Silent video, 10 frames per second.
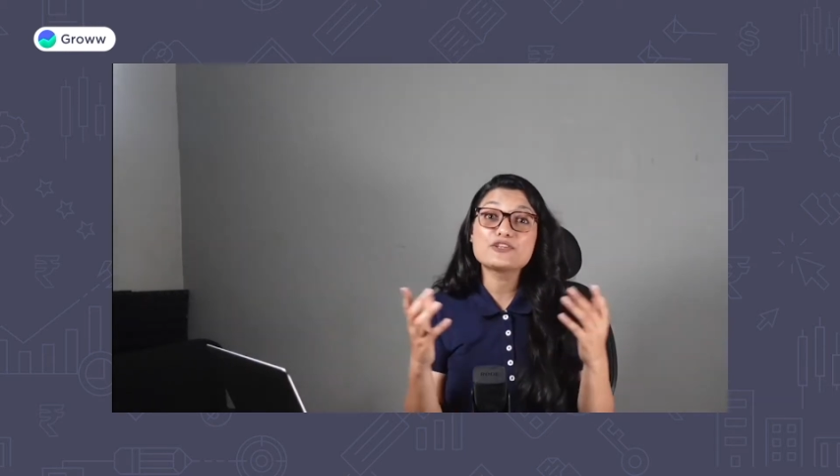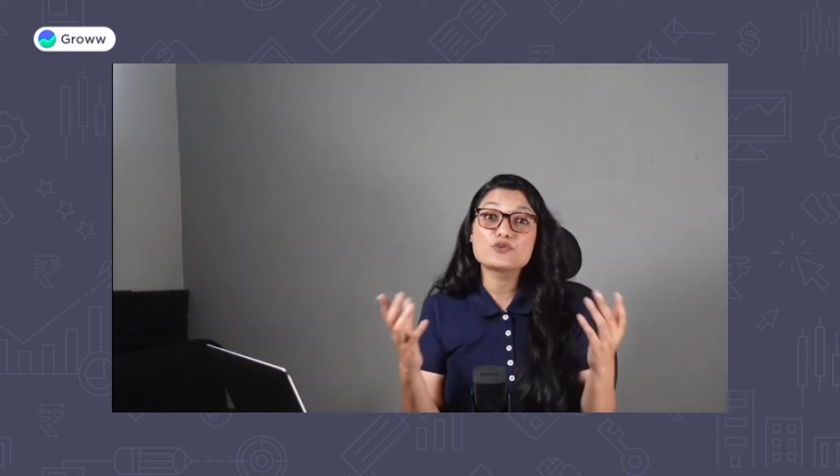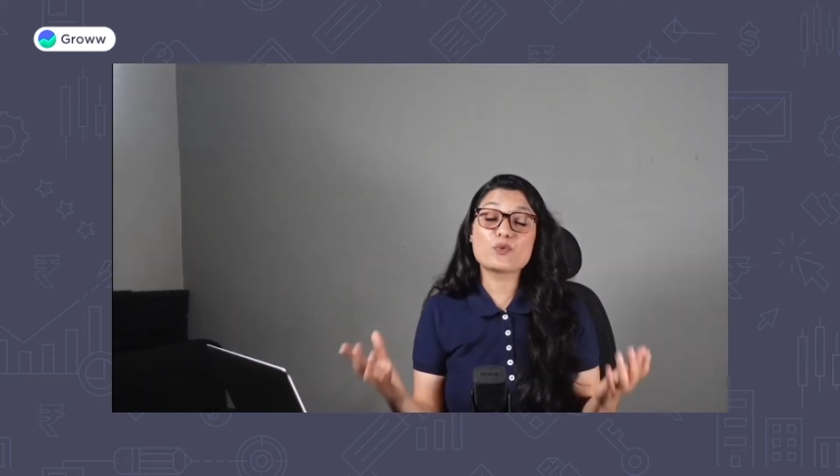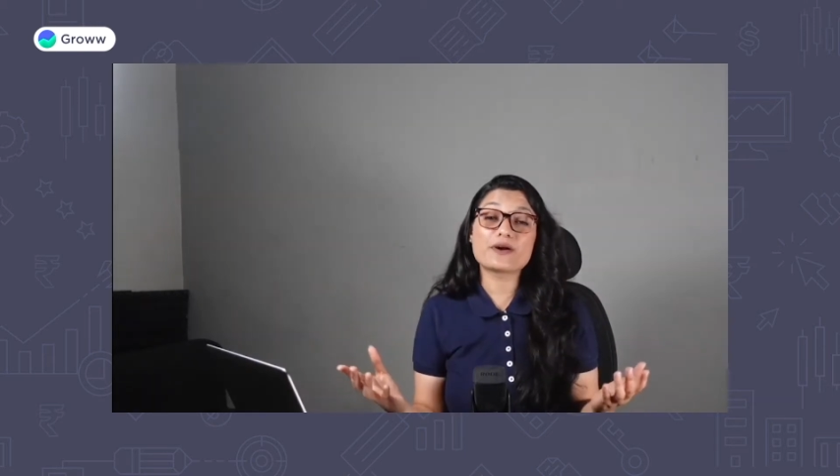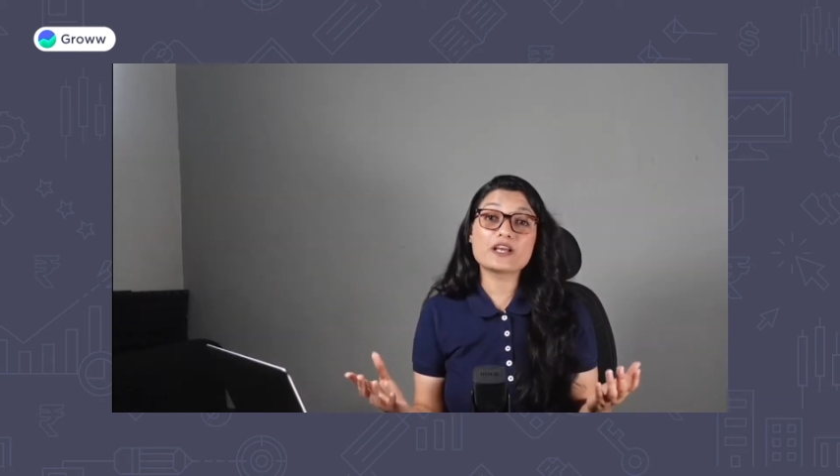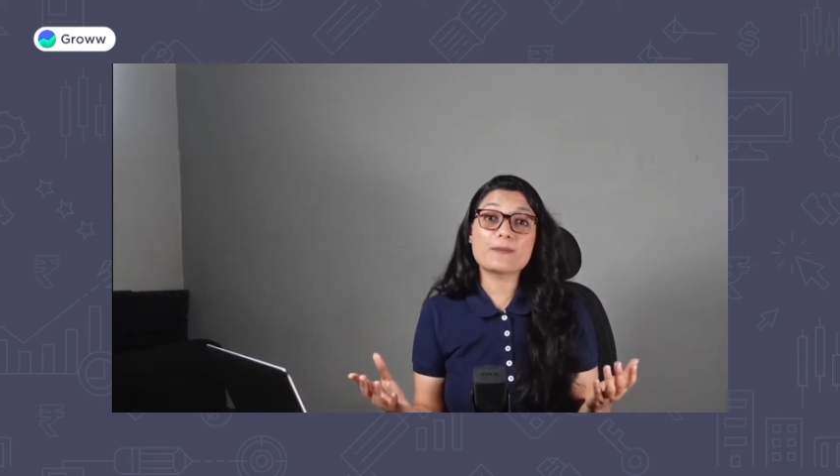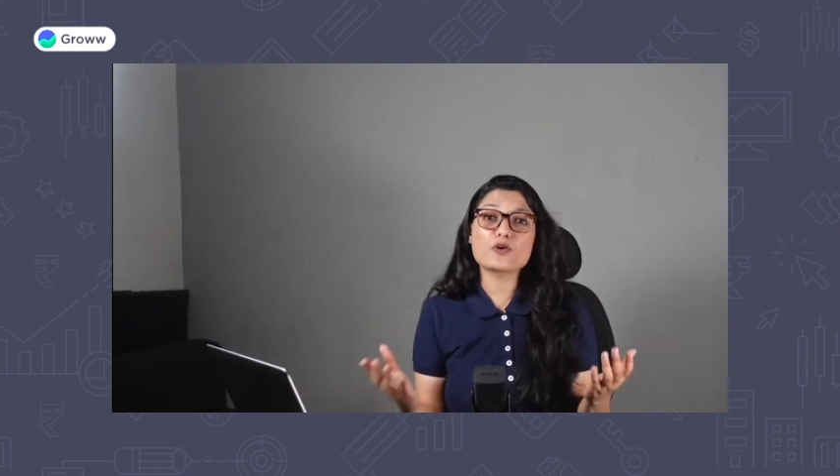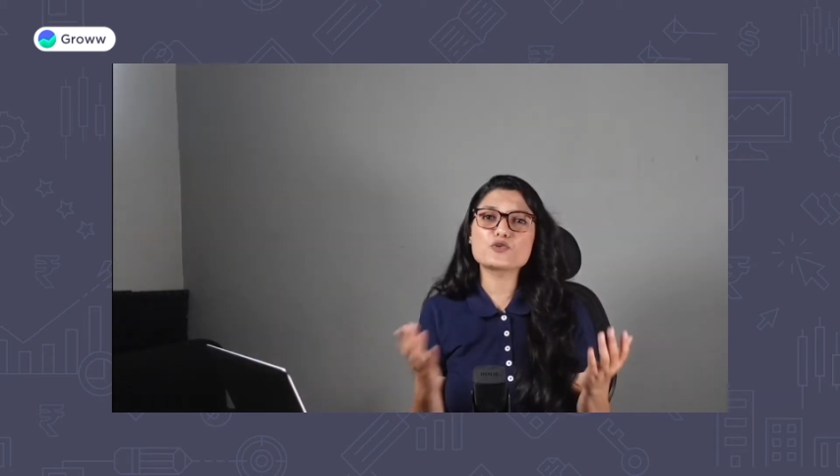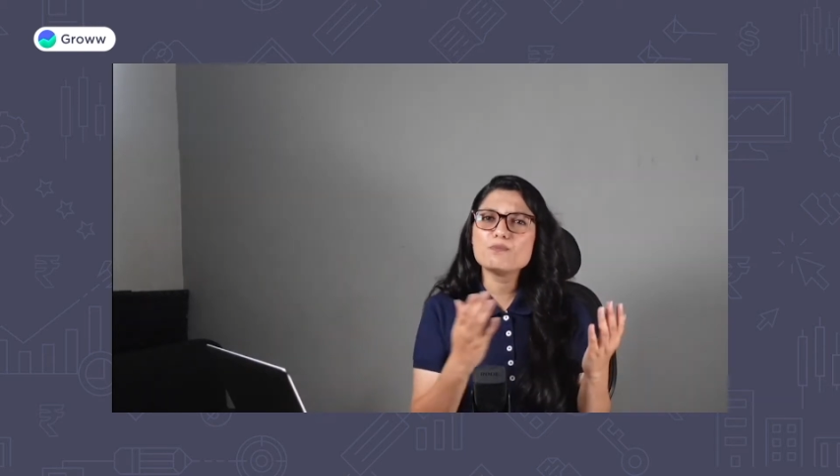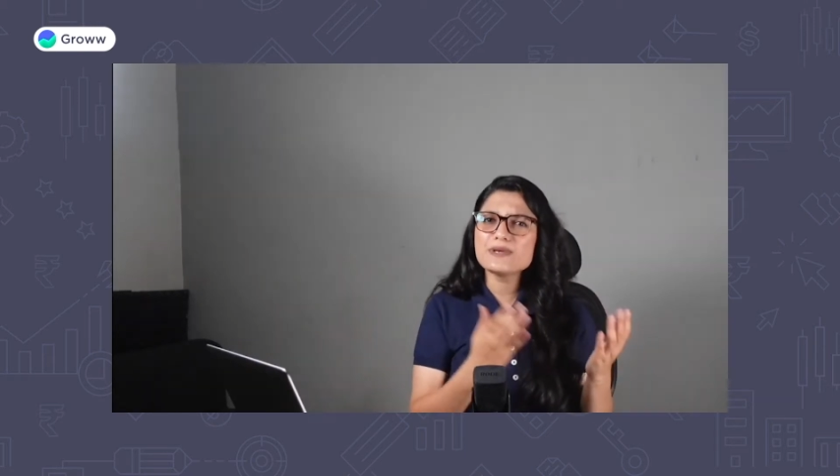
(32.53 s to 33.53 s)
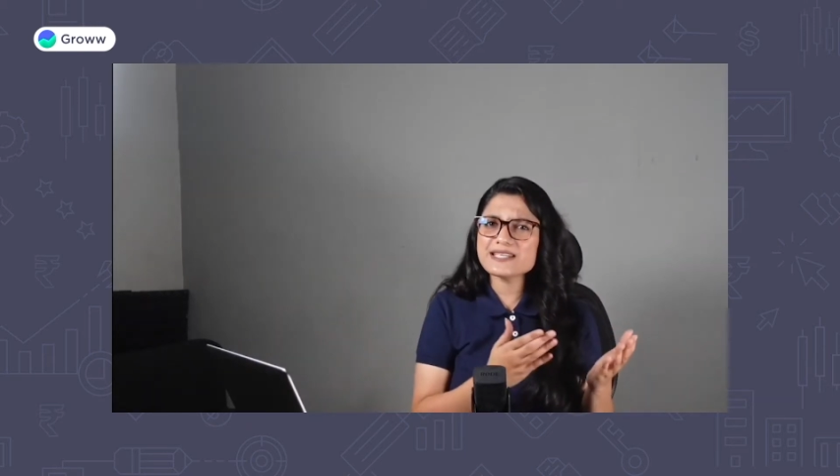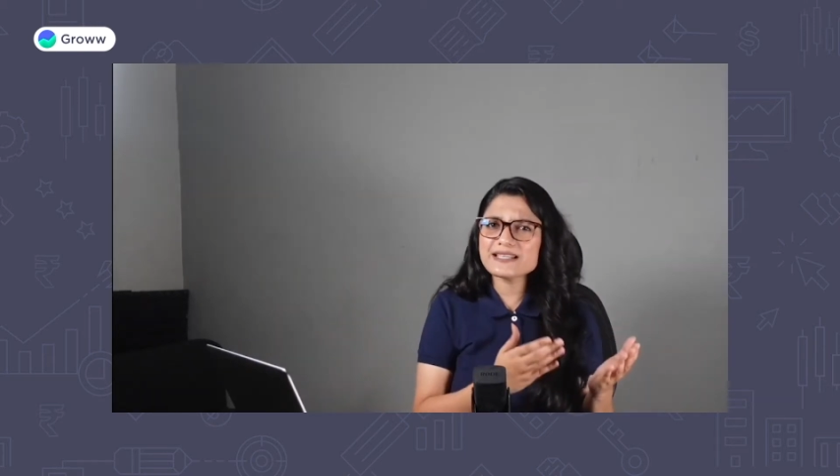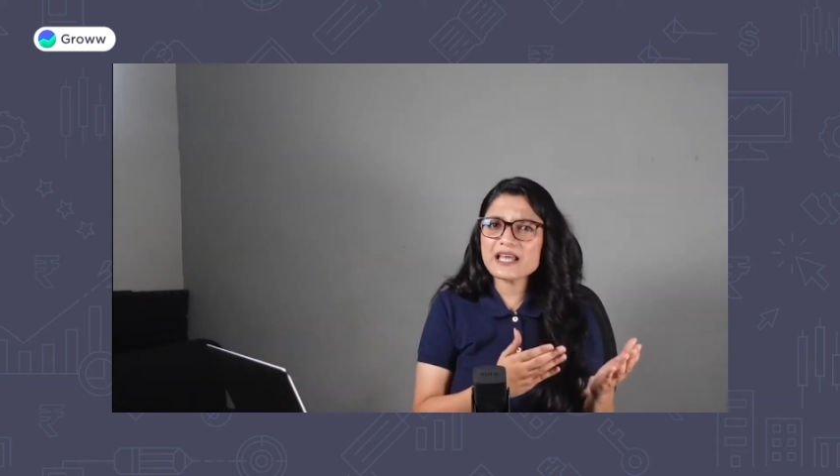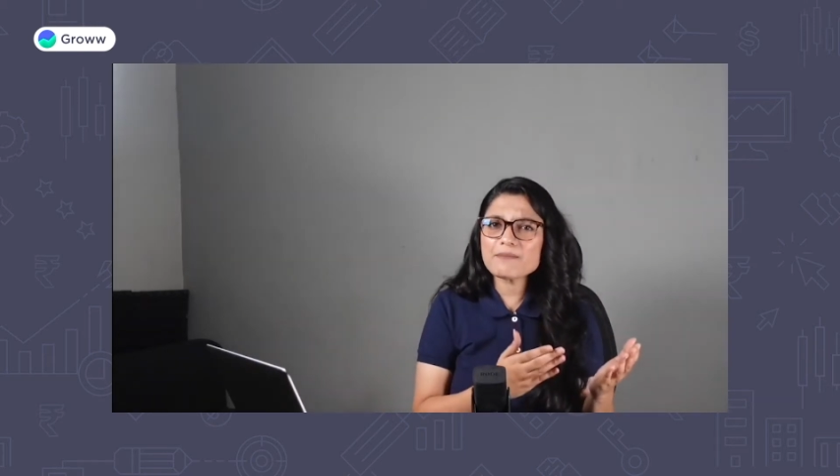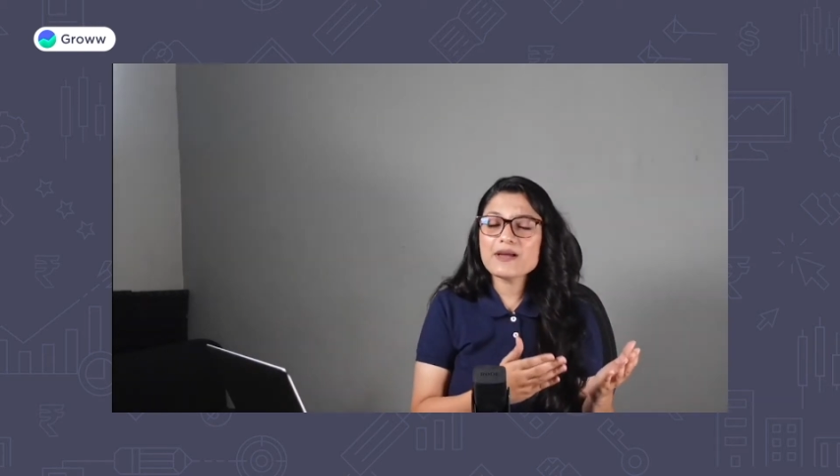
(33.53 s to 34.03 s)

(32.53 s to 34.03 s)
to worry about missing them